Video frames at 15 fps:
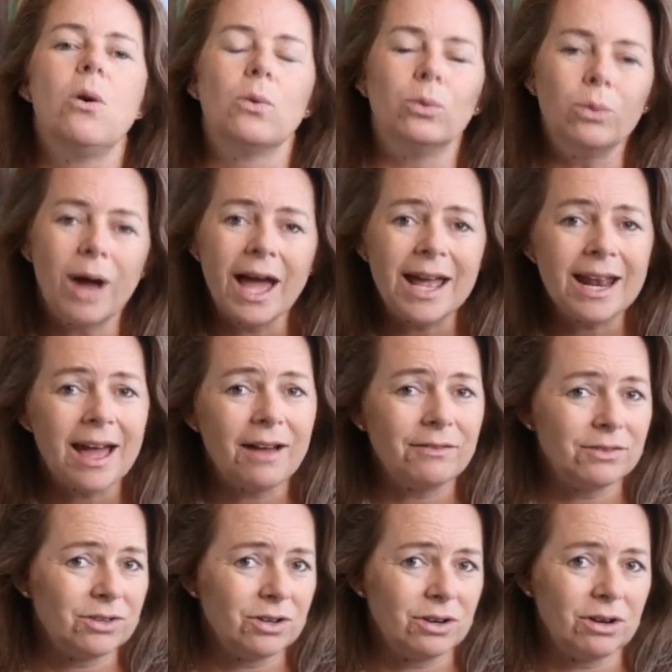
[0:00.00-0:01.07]
right
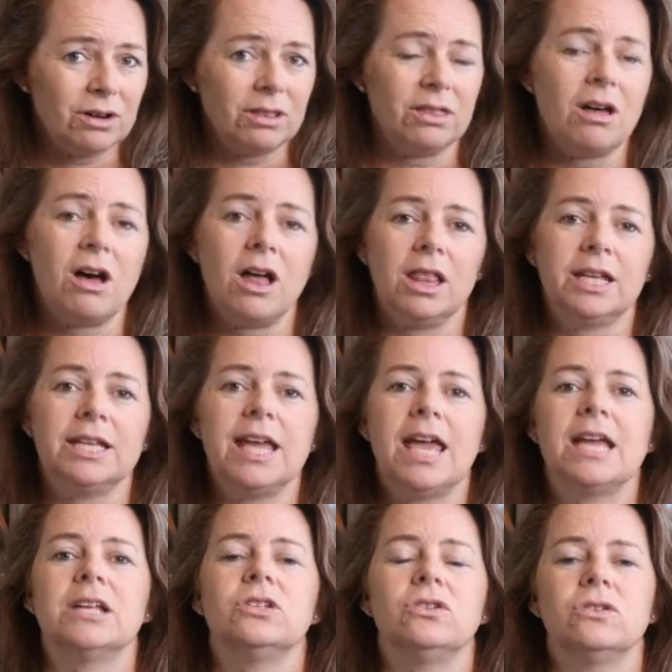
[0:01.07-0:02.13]
after the
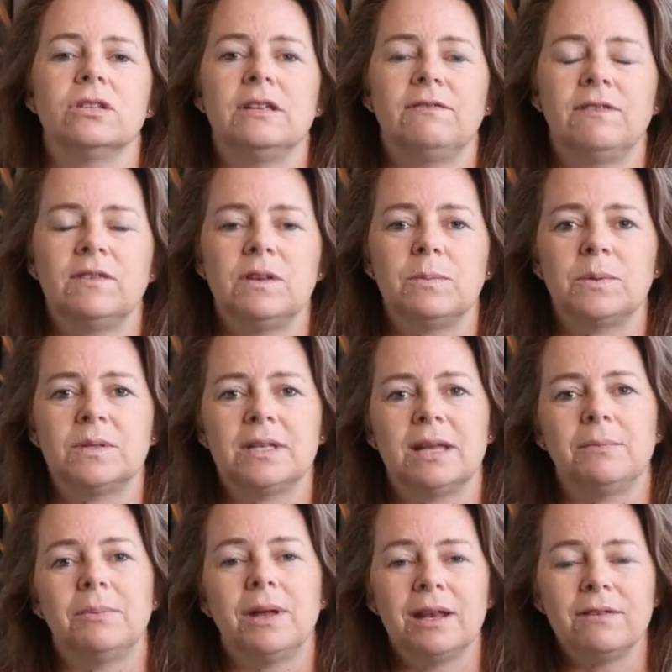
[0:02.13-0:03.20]
holiday, it's usually
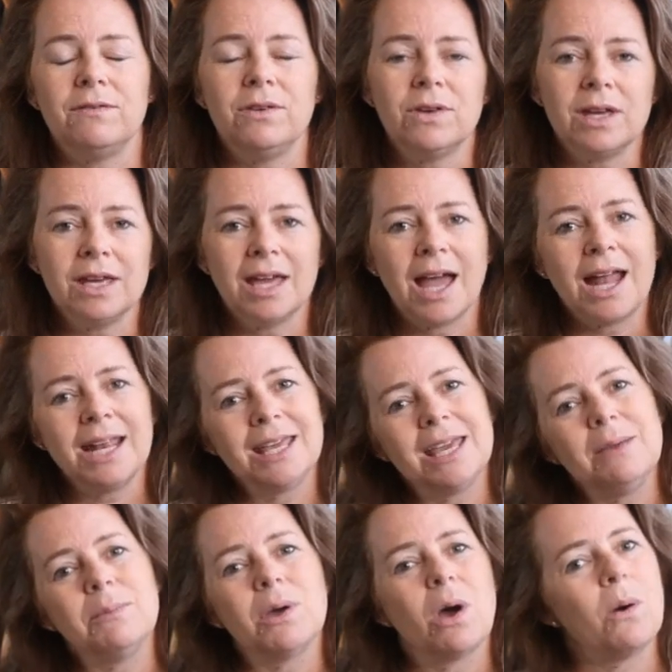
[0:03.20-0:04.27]
50%. But if you can kind of
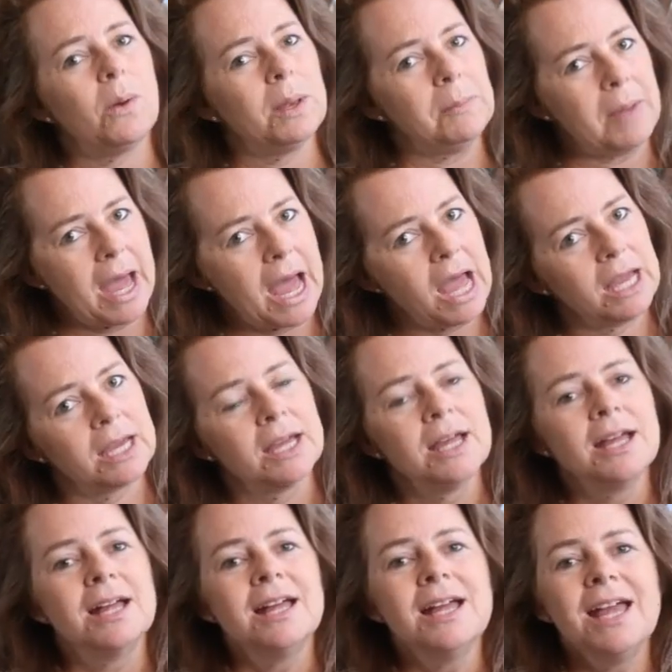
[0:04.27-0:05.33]
keep going back
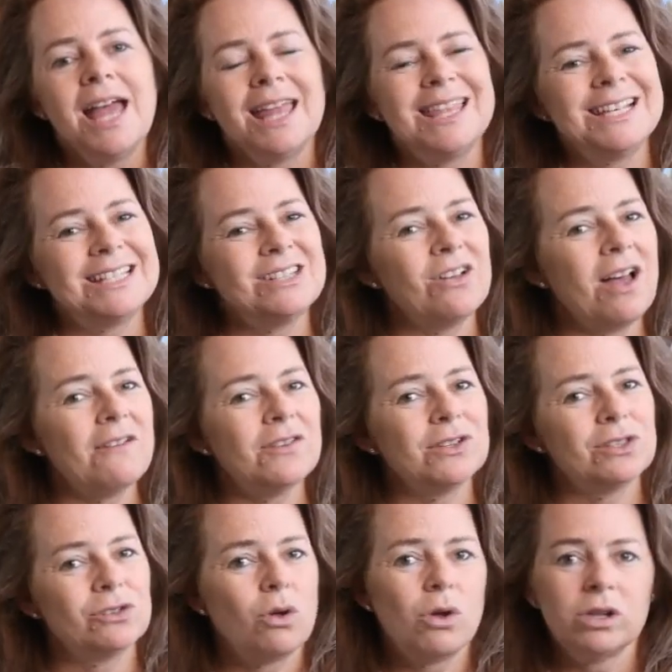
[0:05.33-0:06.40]
and they still haven't
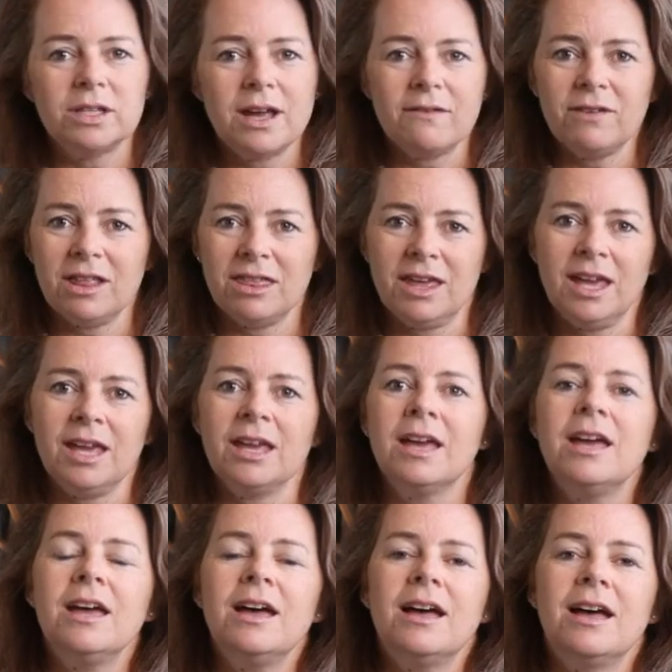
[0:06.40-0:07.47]
sold everything,
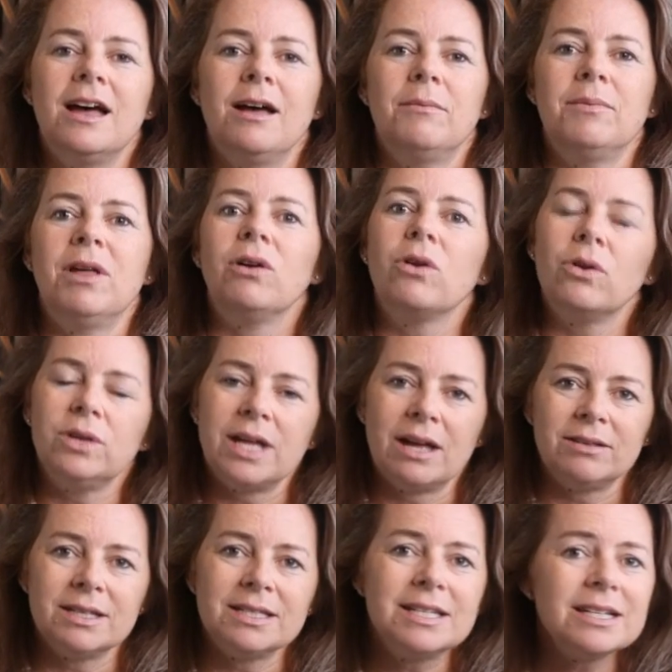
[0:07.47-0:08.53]
they'll go
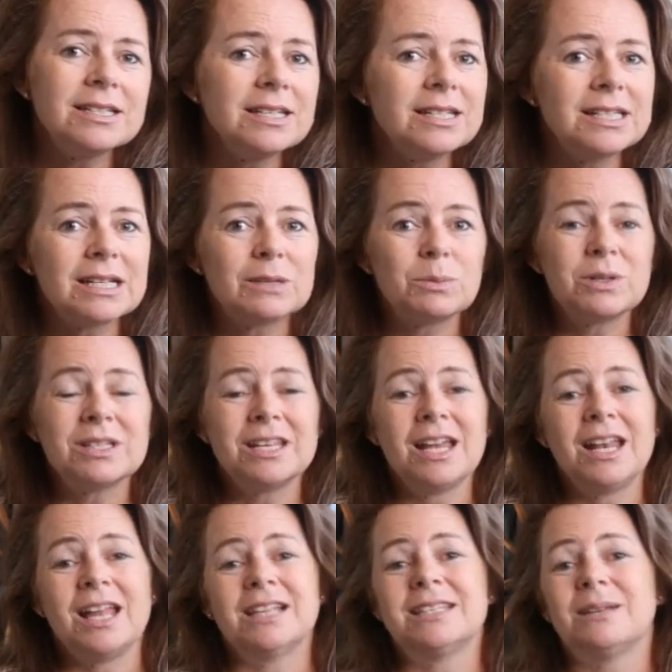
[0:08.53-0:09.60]
down to
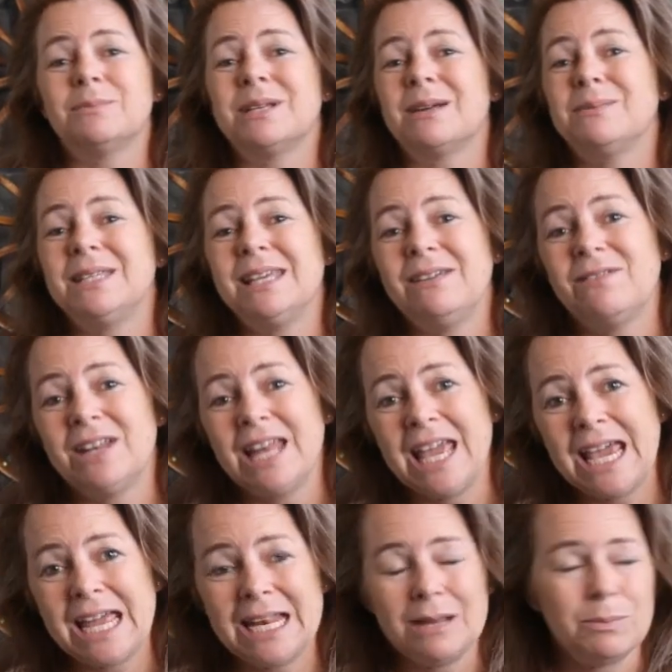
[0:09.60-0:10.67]
66% and sometimes even
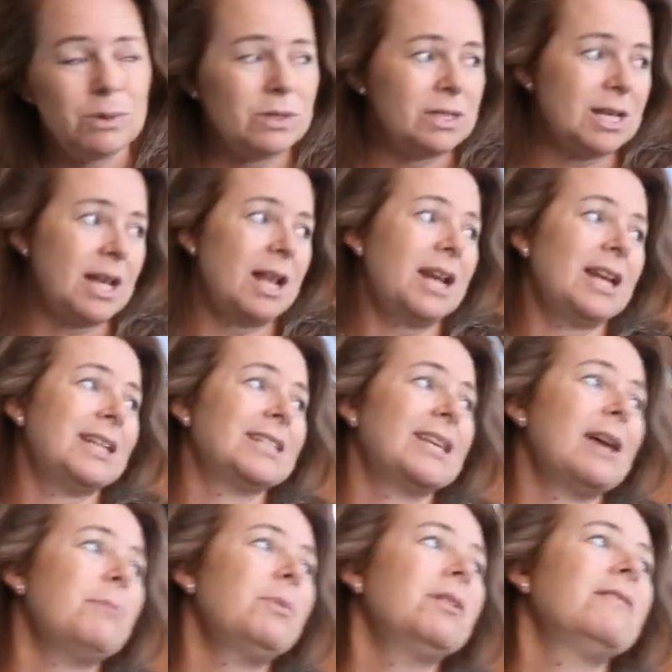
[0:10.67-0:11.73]
80%. An
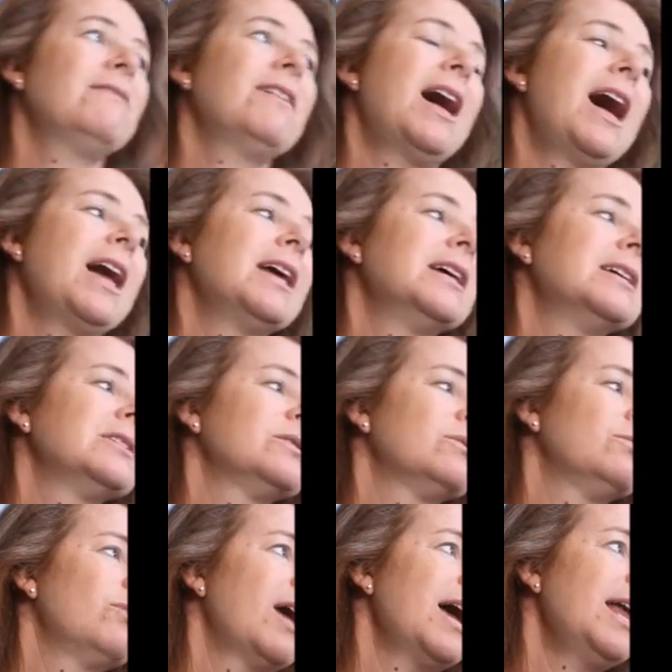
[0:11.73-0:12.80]
example of that is
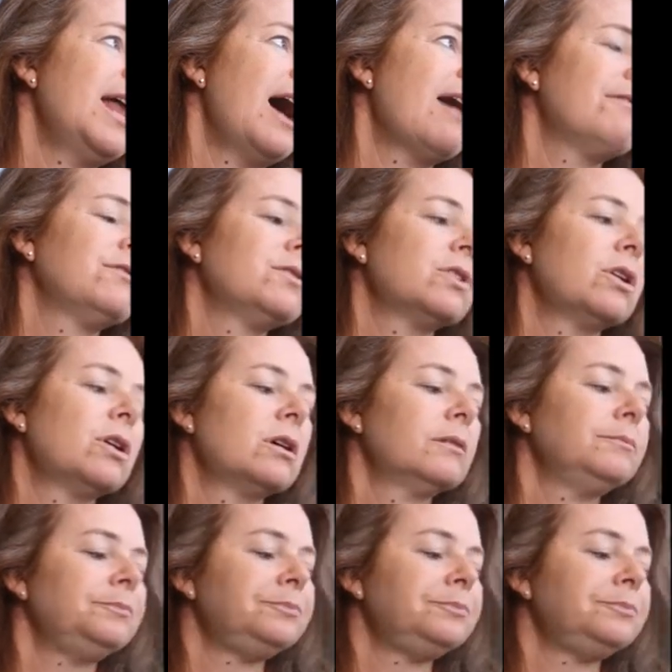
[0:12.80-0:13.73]
right after